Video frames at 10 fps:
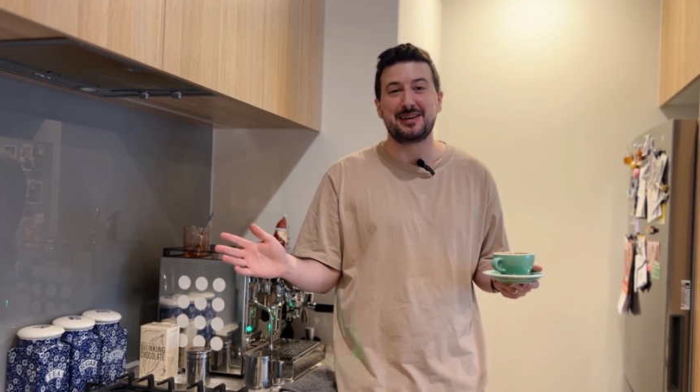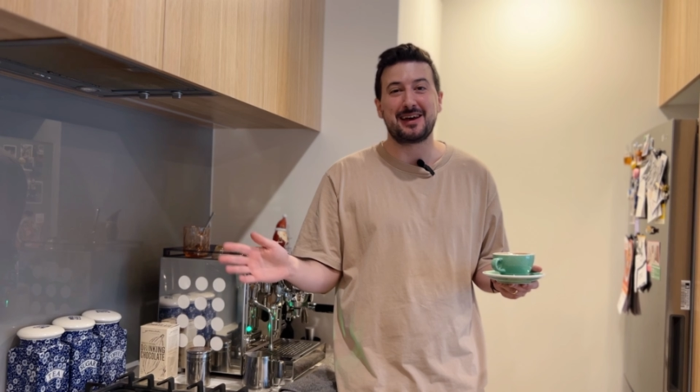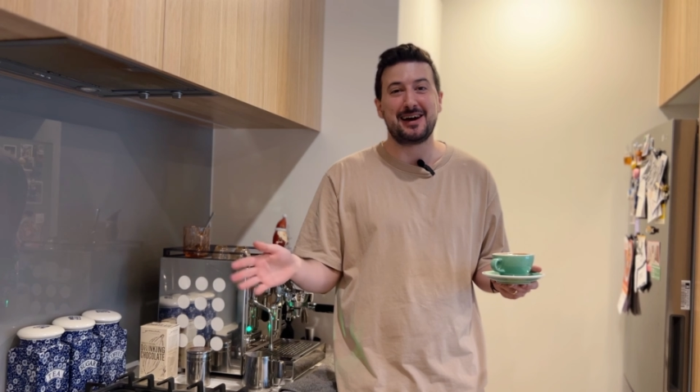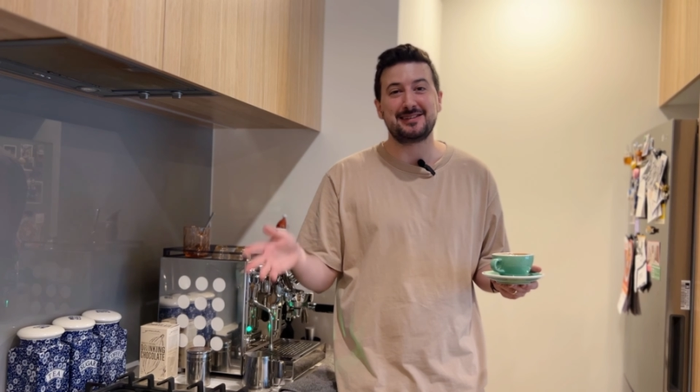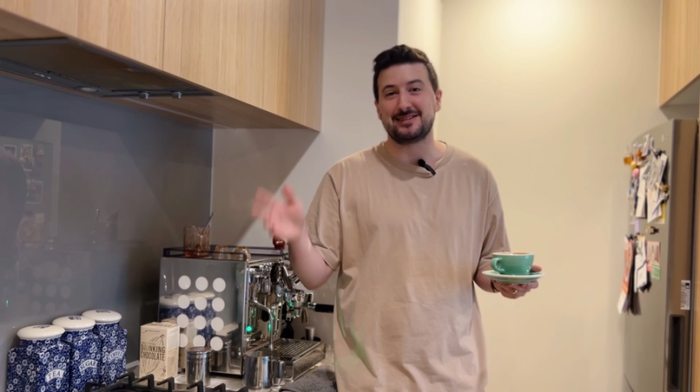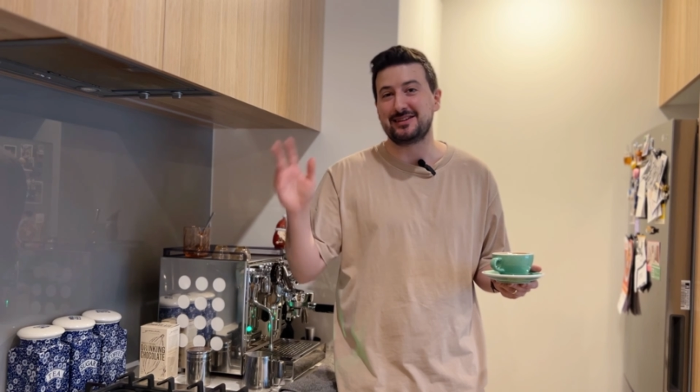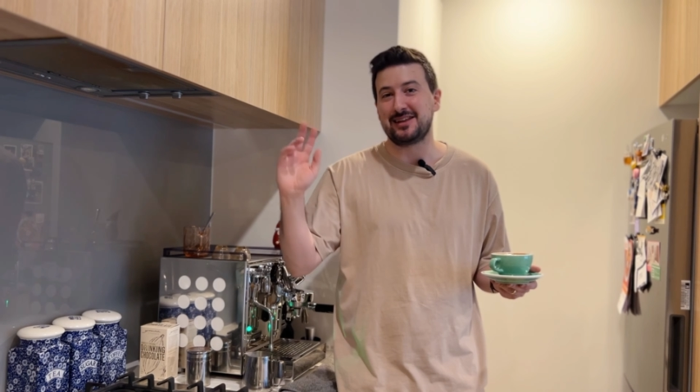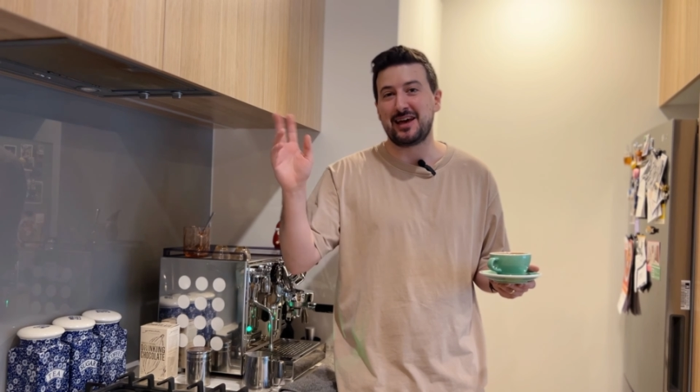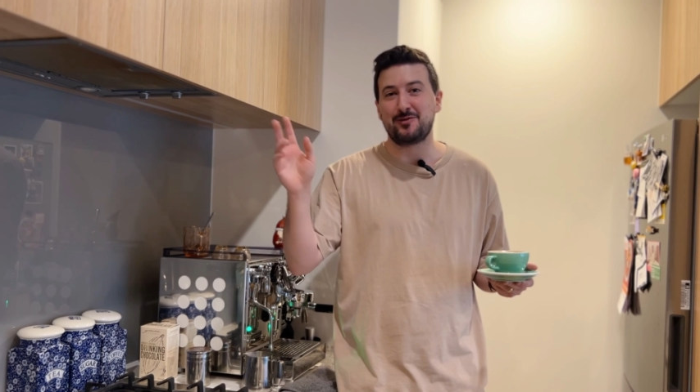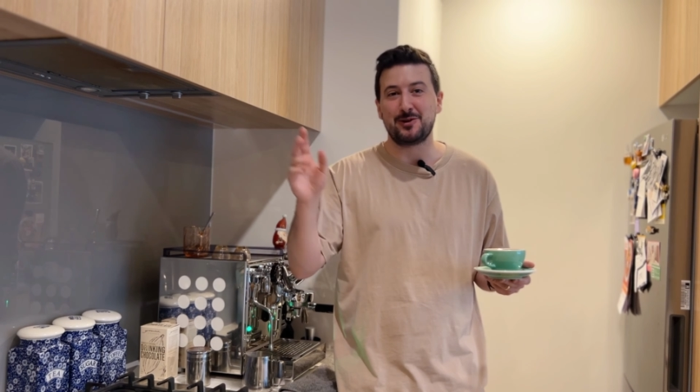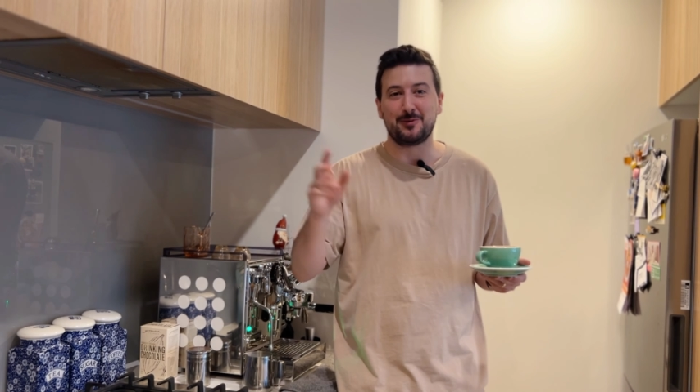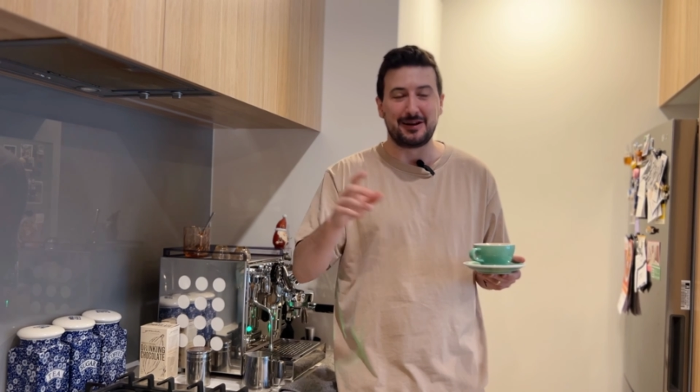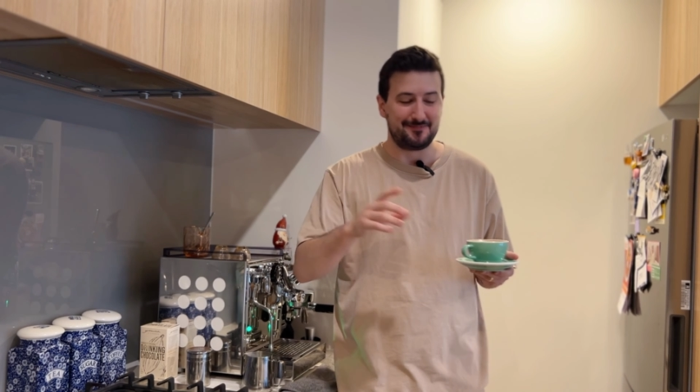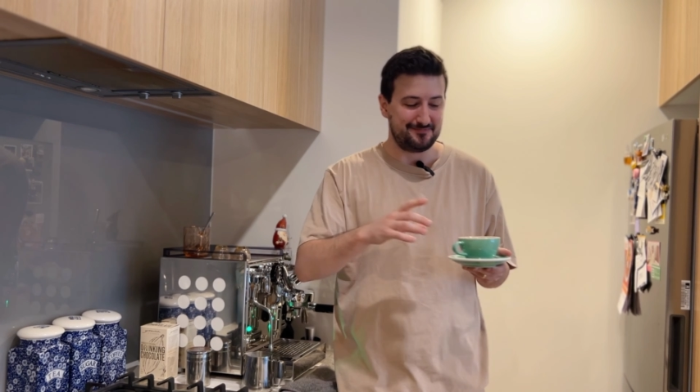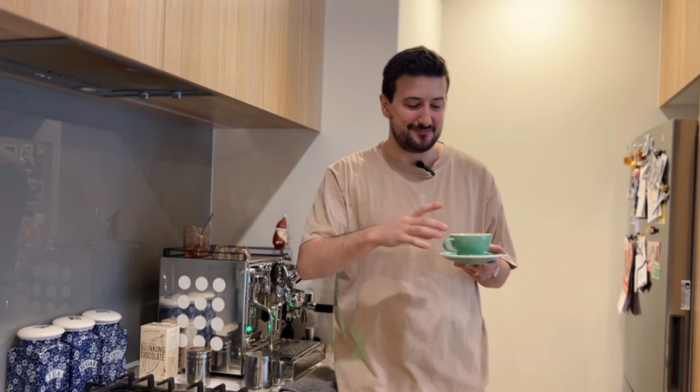guys, and have a good one.
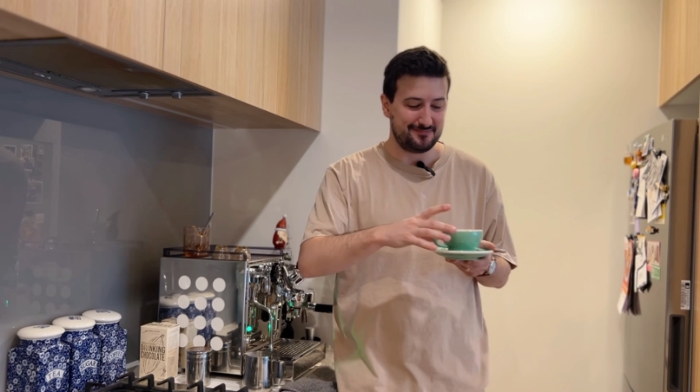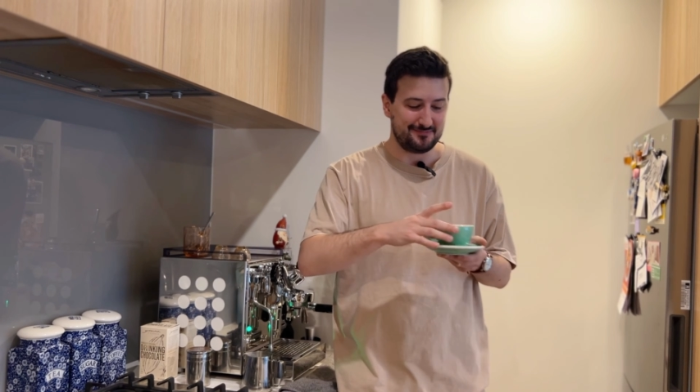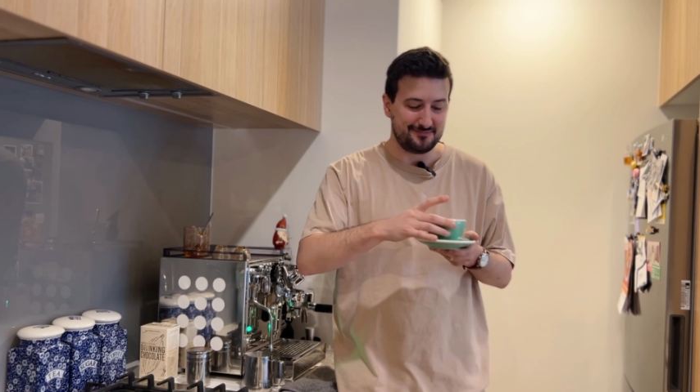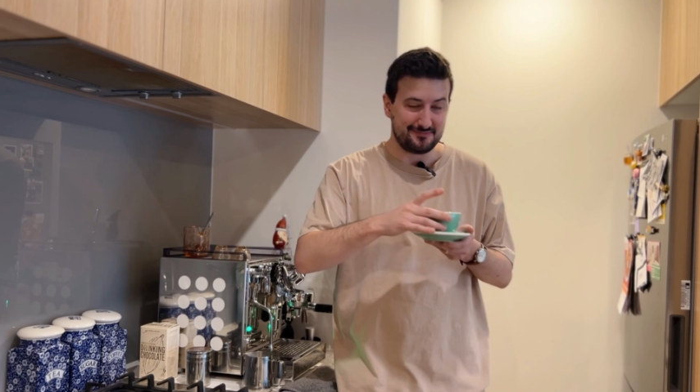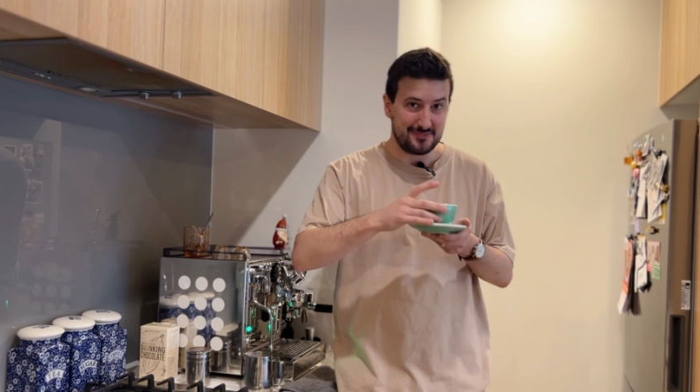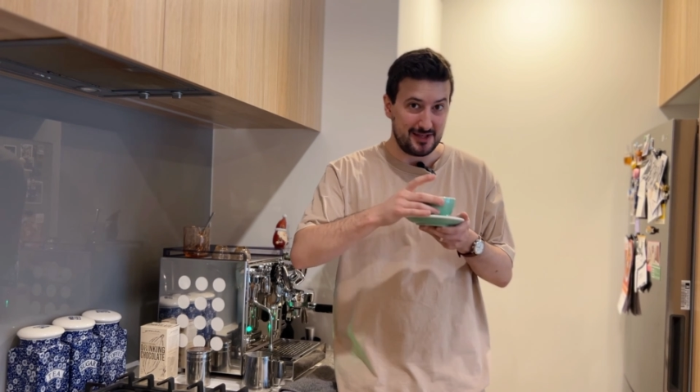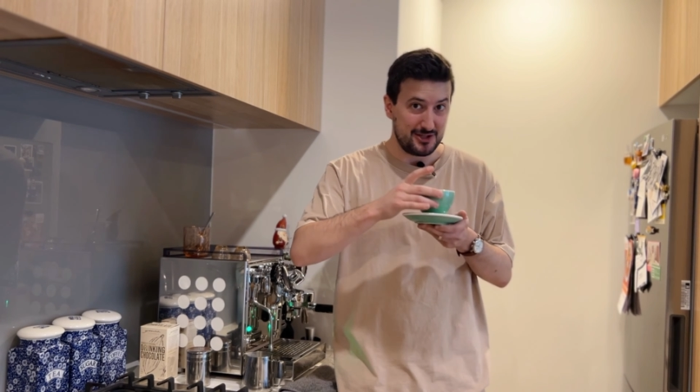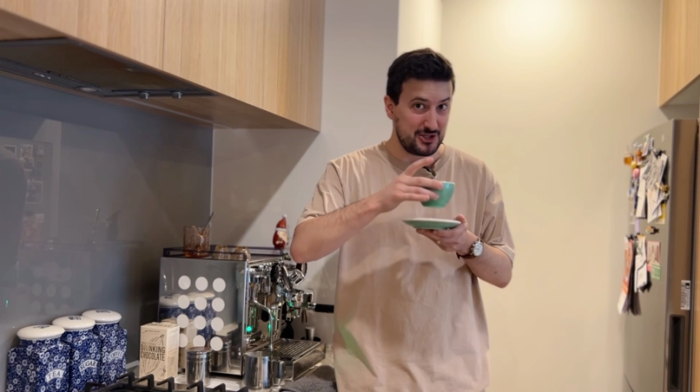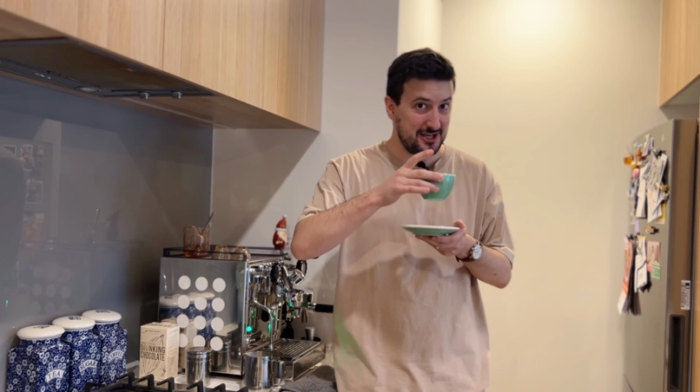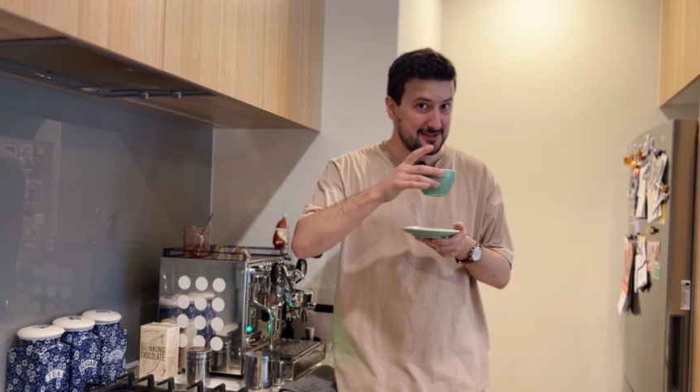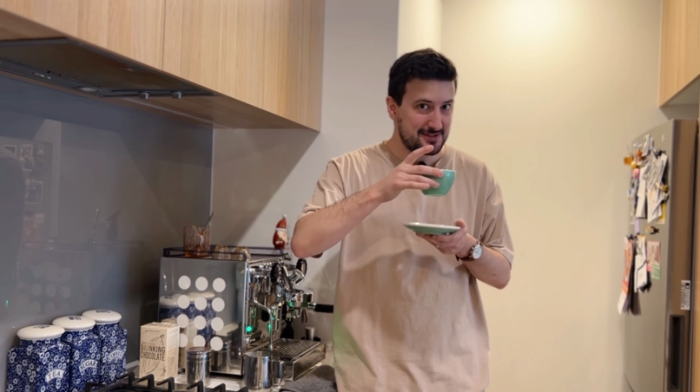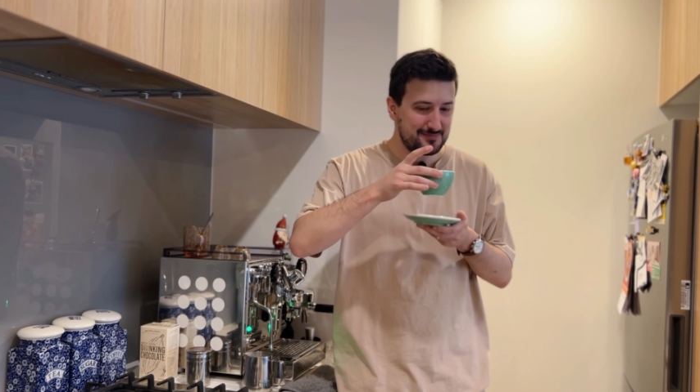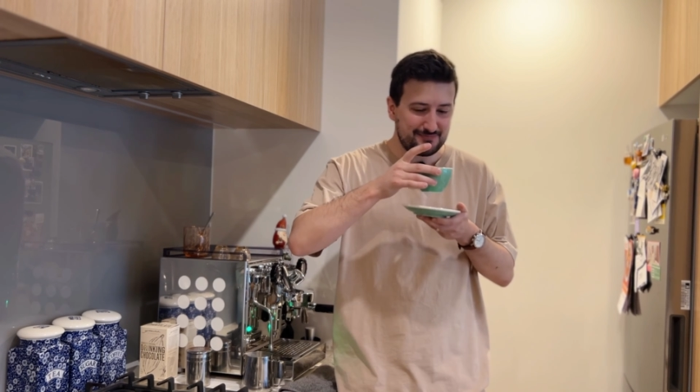Cheers.